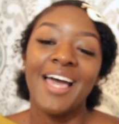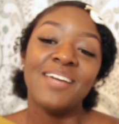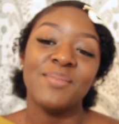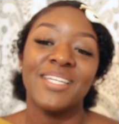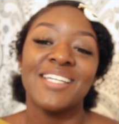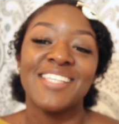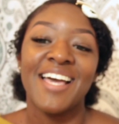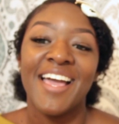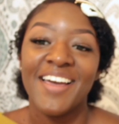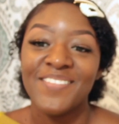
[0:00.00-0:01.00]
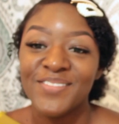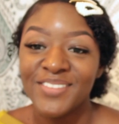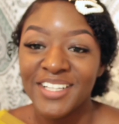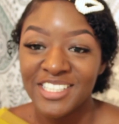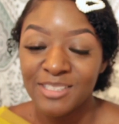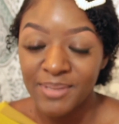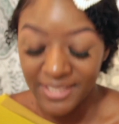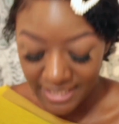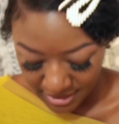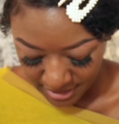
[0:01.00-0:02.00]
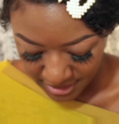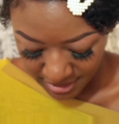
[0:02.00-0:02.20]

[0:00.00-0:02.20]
because I have experience,